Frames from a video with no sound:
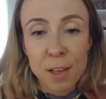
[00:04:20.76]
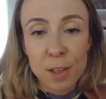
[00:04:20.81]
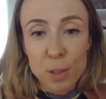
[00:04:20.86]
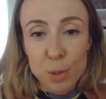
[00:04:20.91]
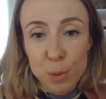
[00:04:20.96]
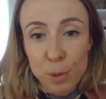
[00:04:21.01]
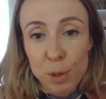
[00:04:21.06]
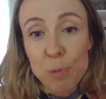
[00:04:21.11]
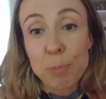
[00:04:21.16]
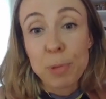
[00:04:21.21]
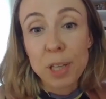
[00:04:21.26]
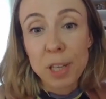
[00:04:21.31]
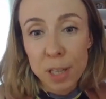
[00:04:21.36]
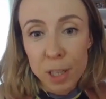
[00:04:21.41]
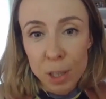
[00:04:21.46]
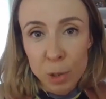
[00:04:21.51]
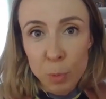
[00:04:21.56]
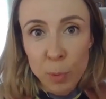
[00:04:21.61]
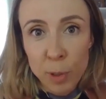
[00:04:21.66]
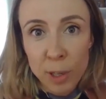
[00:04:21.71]
So a bigger
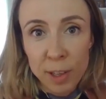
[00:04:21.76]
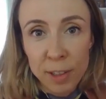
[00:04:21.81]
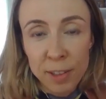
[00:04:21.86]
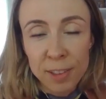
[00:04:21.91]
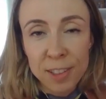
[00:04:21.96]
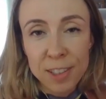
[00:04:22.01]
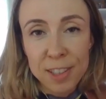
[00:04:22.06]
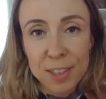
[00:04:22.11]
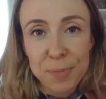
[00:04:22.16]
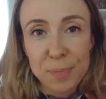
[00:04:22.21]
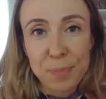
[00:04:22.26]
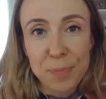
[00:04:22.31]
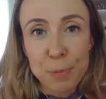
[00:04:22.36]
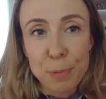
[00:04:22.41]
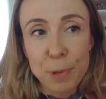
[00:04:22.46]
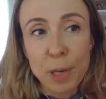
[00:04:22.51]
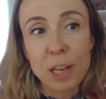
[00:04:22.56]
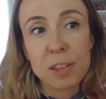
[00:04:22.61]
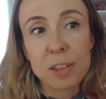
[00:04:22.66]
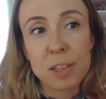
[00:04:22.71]
event
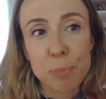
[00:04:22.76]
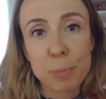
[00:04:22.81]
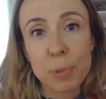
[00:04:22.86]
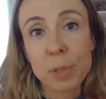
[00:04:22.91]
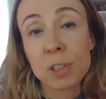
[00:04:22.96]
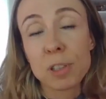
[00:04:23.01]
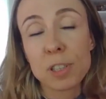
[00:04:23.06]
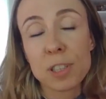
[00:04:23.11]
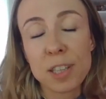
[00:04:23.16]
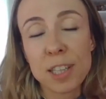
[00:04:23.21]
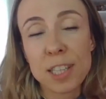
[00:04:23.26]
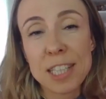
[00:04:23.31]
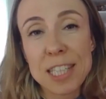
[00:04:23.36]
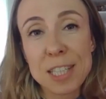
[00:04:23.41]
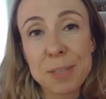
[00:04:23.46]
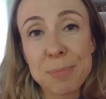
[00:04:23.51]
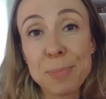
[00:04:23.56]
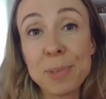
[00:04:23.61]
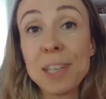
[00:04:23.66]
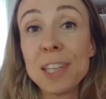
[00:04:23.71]
where the
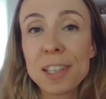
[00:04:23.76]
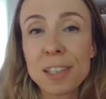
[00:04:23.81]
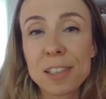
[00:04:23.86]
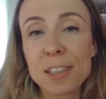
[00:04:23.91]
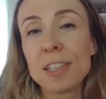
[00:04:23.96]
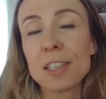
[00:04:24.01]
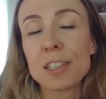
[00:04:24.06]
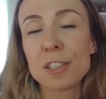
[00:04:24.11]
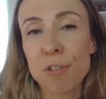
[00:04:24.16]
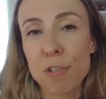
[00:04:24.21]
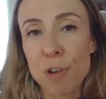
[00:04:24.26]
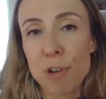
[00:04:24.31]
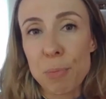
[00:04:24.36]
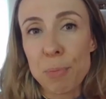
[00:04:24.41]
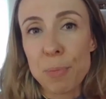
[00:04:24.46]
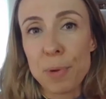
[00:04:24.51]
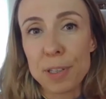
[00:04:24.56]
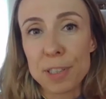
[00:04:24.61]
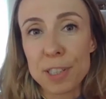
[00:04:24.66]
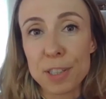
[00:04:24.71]
team needed a
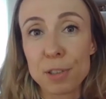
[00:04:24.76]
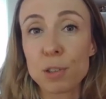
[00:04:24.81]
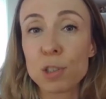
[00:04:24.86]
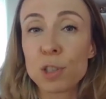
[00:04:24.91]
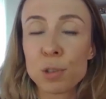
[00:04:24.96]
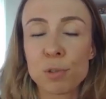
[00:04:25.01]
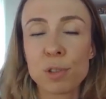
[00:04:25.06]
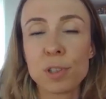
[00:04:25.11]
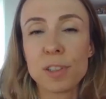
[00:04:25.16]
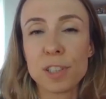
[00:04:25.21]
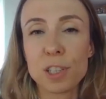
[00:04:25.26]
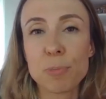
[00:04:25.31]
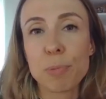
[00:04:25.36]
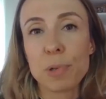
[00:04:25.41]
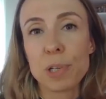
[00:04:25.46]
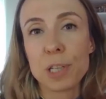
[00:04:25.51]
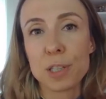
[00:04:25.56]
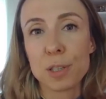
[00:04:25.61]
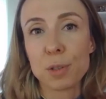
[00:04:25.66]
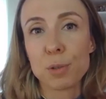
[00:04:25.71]
Scrum Master during this
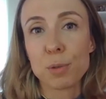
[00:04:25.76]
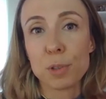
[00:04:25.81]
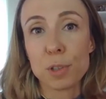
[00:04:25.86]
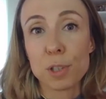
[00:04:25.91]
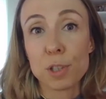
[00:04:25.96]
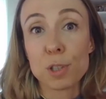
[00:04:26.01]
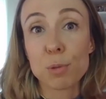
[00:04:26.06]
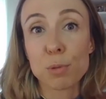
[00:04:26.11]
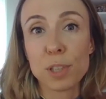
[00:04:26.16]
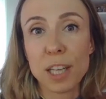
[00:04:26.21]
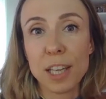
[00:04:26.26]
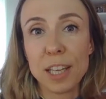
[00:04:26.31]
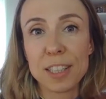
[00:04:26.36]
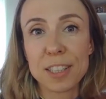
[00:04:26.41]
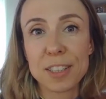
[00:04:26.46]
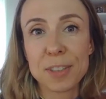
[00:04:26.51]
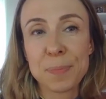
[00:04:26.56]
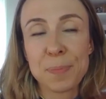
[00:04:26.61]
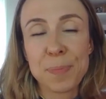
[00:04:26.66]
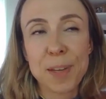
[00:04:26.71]
particular 2
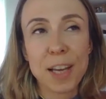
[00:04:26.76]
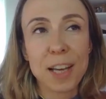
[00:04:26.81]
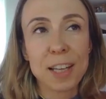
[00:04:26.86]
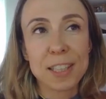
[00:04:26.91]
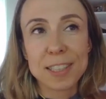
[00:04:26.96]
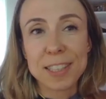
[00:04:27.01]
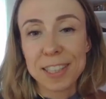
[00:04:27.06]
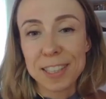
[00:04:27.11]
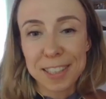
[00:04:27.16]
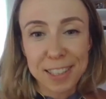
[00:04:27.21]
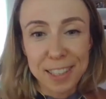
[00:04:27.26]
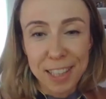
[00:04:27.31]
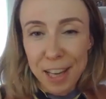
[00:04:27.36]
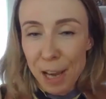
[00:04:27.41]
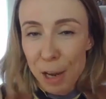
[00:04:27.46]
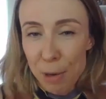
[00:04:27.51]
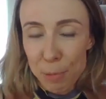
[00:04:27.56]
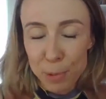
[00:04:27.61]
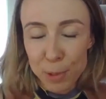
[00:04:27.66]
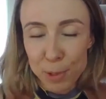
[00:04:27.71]
days. And I said,
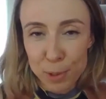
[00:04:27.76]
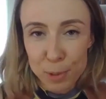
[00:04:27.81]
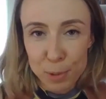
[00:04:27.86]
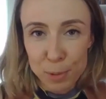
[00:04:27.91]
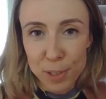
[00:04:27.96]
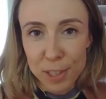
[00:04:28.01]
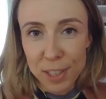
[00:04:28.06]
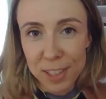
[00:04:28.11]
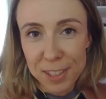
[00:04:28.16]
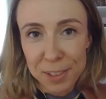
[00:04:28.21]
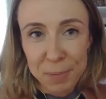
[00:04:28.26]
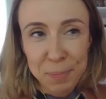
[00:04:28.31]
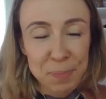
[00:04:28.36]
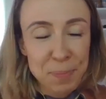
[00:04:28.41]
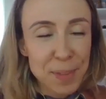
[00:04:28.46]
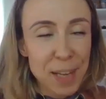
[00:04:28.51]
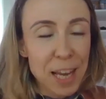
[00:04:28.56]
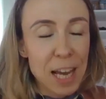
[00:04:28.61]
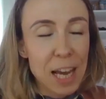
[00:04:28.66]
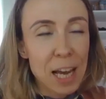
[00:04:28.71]
yeah, I want to do that.
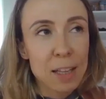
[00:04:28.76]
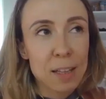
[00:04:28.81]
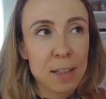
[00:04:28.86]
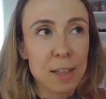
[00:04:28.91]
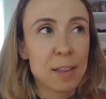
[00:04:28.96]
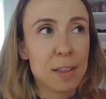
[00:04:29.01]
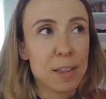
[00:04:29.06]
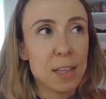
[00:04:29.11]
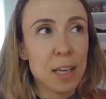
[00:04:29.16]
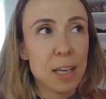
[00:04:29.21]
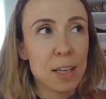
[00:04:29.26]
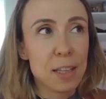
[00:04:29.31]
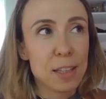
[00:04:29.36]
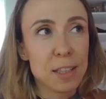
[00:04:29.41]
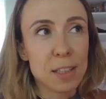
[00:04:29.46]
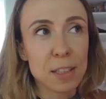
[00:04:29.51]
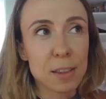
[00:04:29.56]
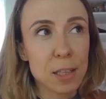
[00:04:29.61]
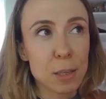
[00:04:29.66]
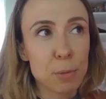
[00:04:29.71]
And I
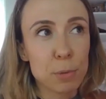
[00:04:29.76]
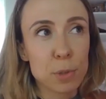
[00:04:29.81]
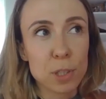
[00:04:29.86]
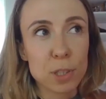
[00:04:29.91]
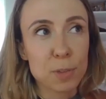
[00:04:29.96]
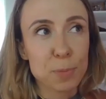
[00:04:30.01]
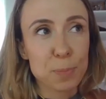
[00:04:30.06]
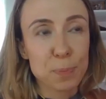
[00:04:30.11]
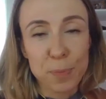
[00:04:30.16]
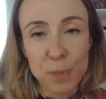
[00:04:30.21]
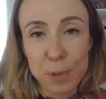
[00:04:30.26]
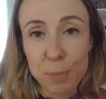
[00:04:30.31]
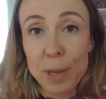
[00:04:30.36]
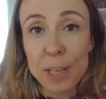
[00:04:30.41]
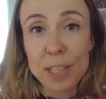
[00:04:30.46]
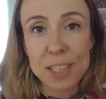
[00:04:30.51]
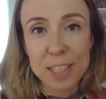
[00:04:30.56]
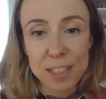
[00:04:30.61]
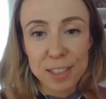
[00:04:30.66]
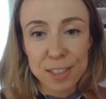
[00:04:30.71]
think that was the
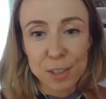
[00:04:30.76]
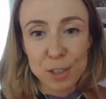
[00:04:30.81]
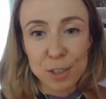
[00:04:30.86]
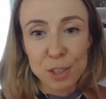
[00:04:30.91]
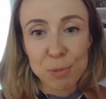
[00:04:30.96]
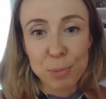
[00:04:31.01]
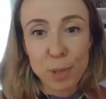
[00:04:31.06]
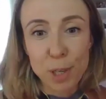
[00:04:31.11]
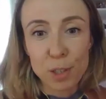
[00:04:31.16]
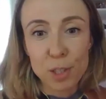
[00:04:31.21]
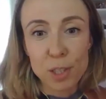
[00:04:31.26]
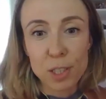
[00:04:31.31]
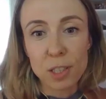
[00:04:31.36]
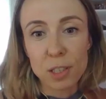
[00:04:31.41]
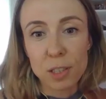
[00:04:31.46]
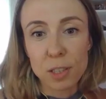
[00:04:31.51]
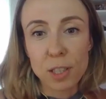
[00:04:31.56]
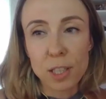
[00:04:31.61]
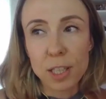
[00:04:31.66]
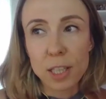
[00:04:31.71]
best decision, because
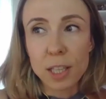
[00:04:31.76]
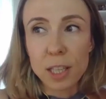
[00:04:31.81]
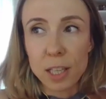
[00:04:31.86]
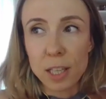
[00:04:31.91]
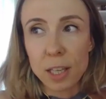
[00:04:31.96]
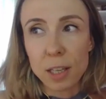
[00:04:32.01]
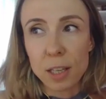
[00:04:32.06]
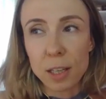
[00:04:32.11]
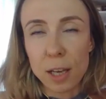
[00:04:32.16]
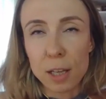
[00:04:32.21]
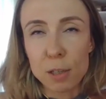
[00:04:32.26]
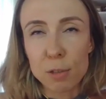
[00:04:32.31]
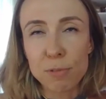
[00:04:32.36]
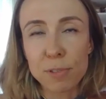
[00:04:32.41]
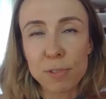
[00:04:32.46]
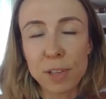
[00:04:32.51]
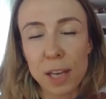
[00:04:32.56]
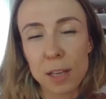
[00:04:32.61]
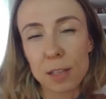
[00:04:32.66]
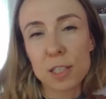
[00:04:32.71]
it kind
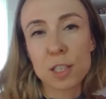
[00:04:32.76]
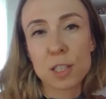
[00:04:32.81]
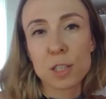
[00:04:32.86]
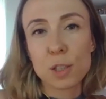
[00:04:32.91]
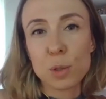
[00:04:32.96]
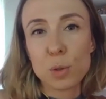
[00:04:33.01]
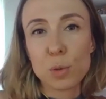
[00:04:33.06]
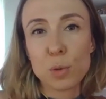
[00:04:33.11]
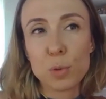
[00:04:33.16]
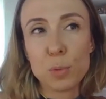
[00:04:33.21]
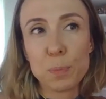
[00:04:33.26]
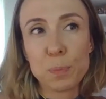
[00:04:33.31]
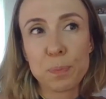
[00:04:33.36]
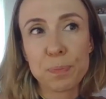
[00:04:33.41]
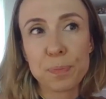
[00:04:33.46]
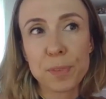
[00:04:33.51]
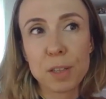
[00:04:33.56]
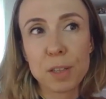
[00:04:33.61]
of gives you